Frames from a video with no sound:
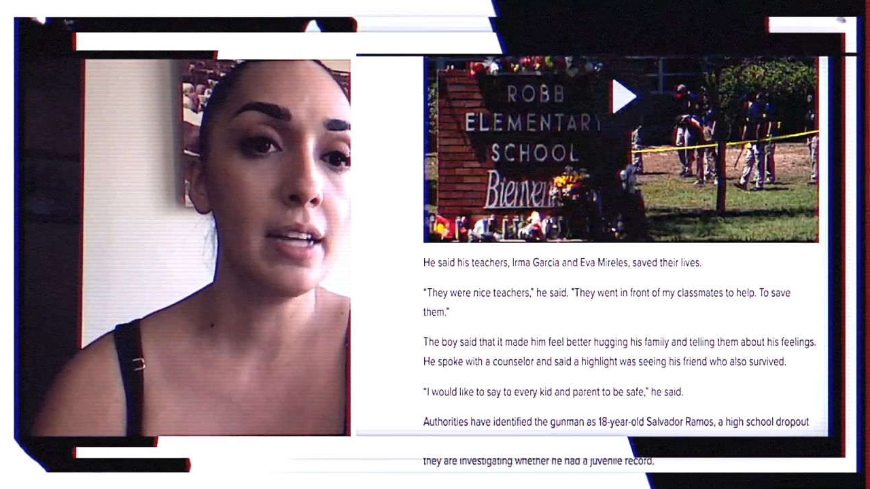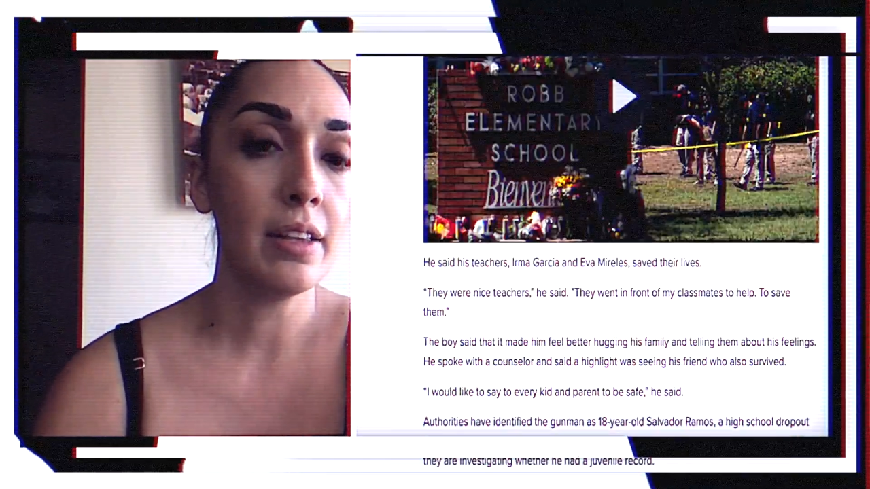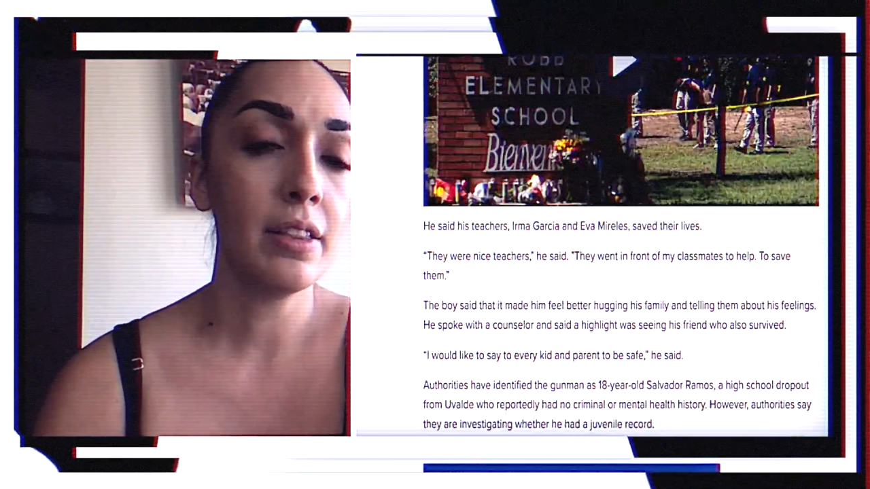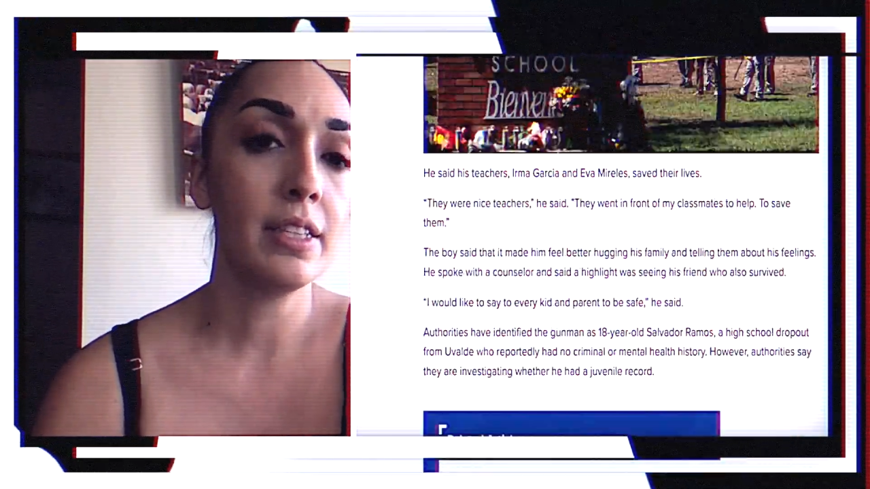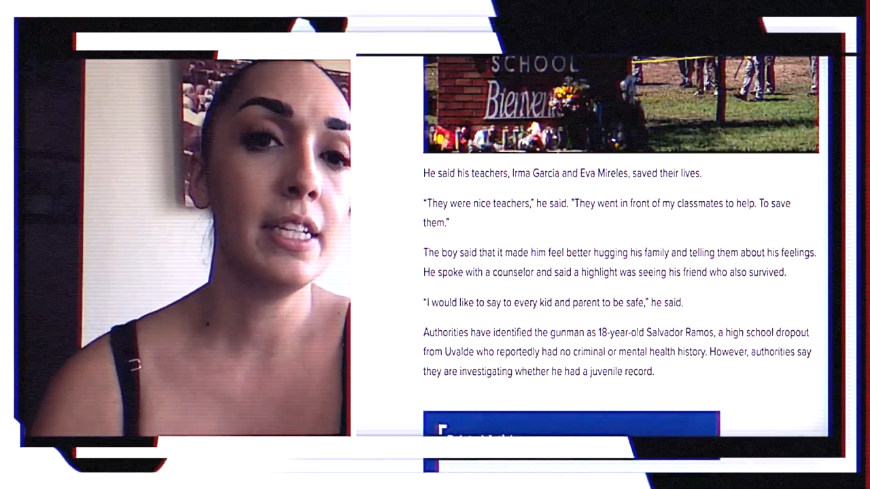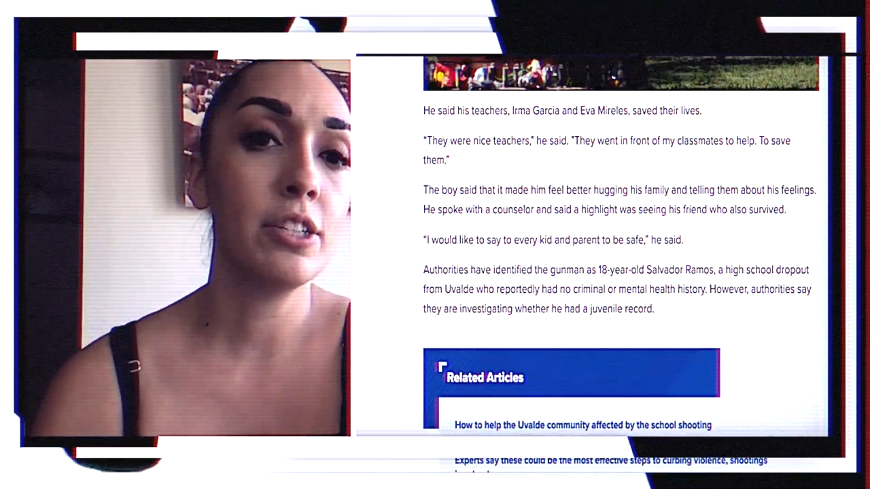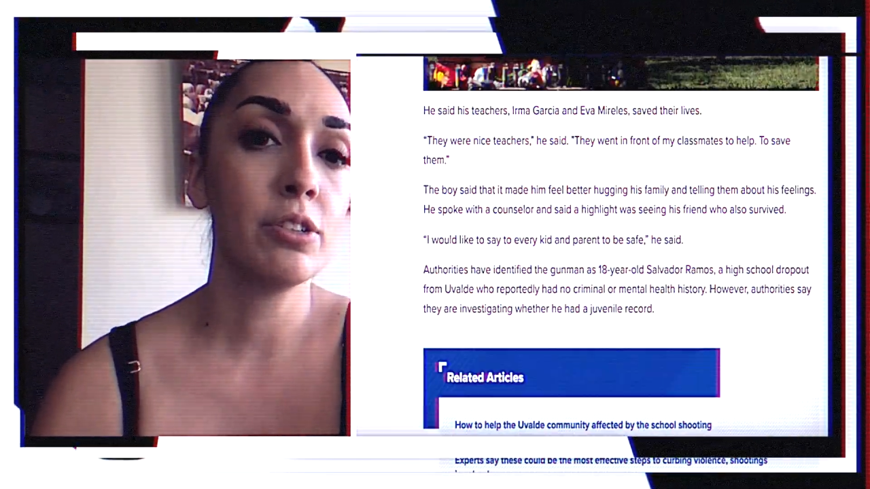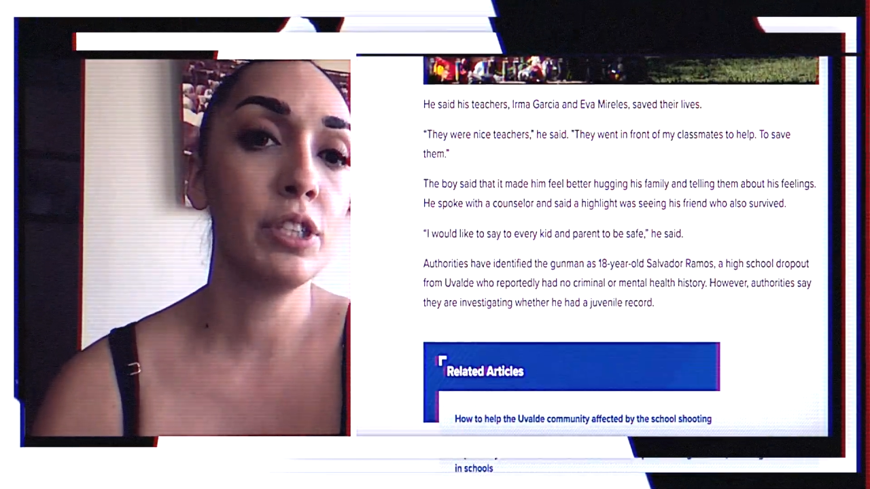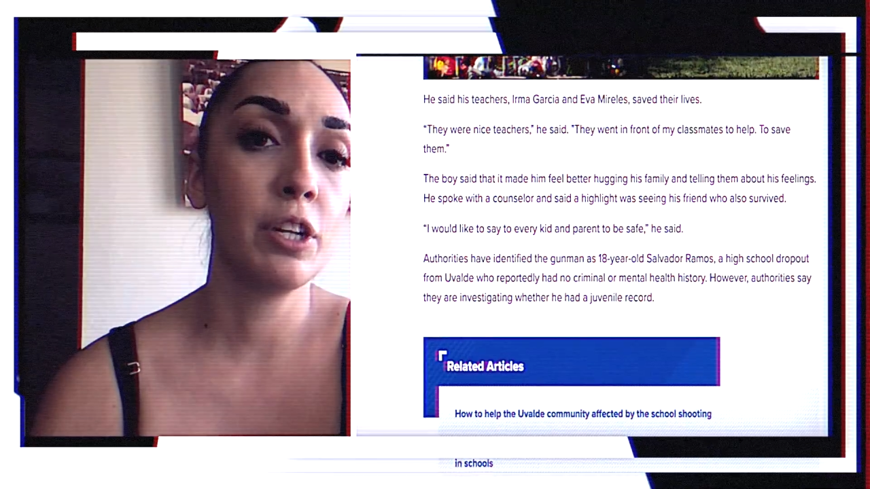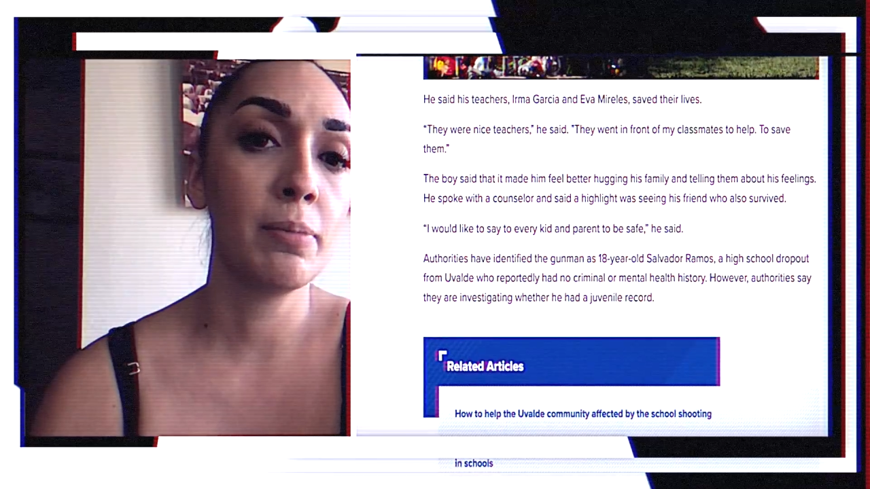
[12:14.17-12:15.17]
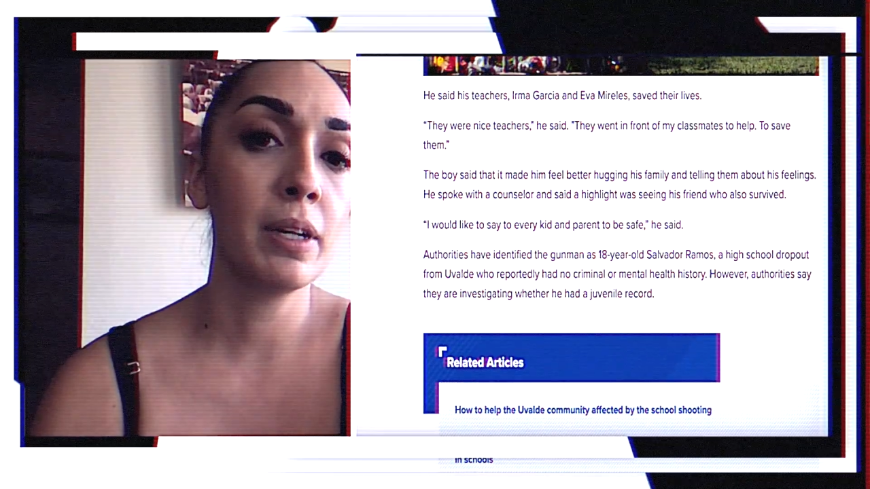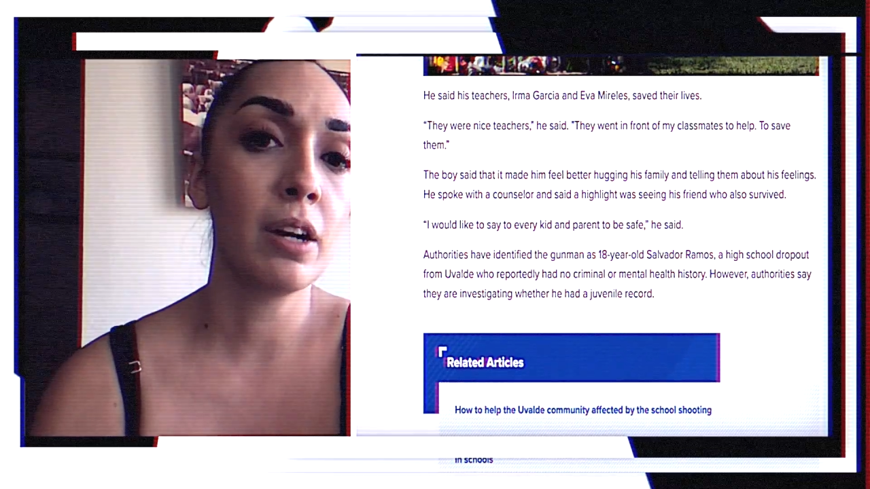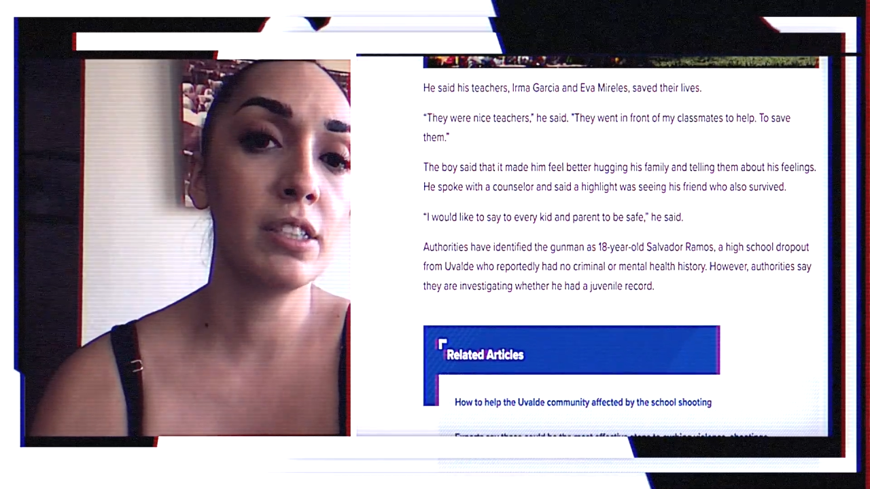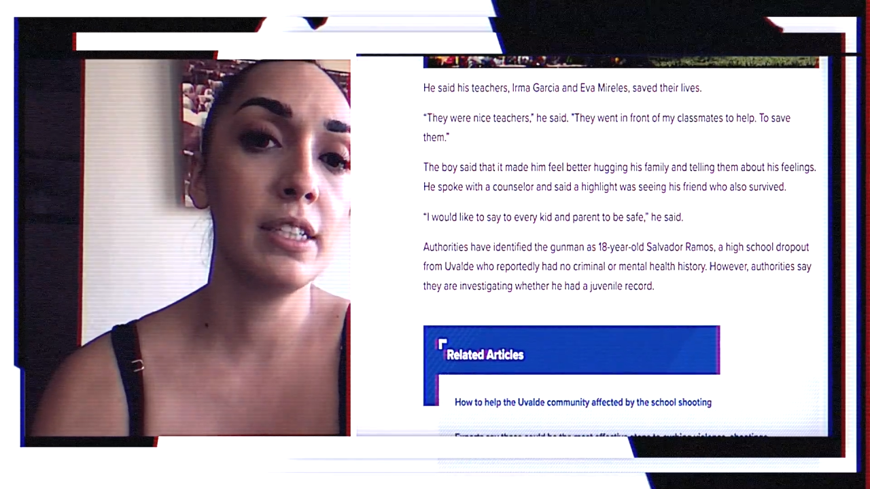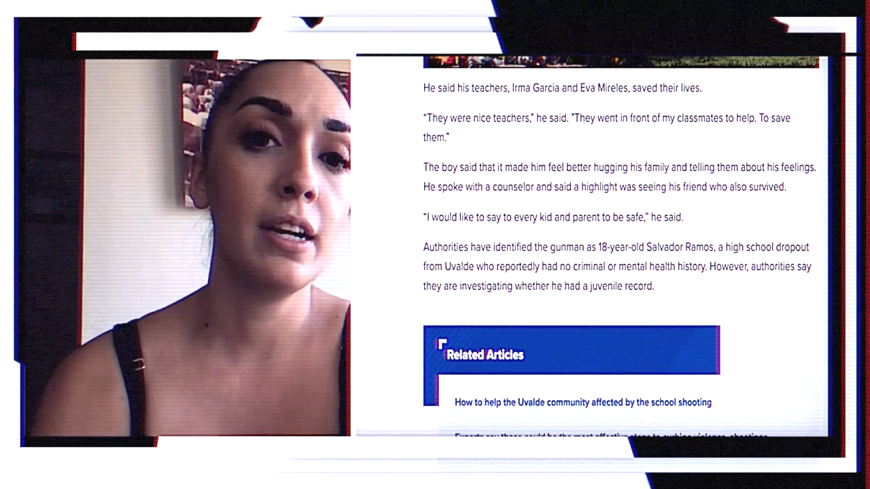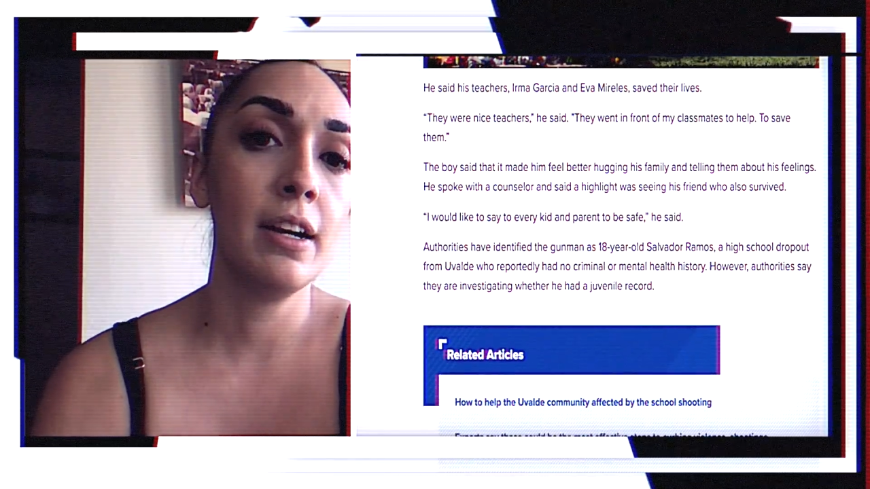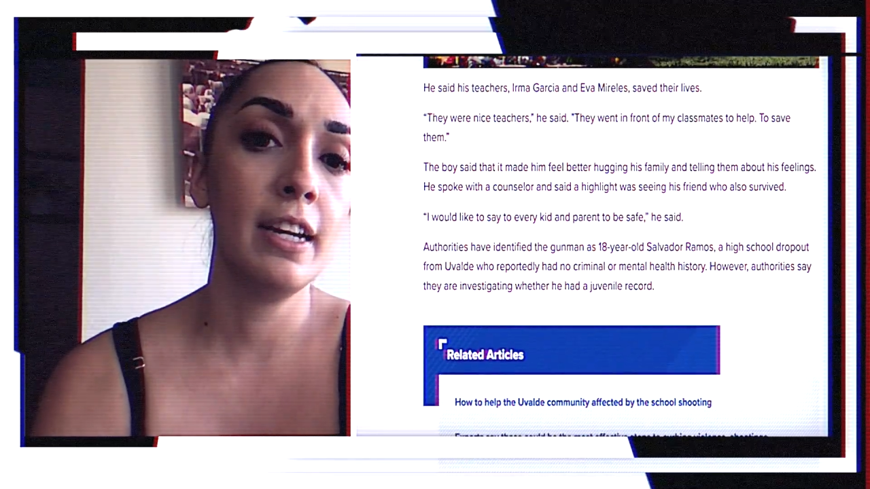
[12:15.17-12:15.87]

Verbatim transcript: said that the teachers, Irma Garcia,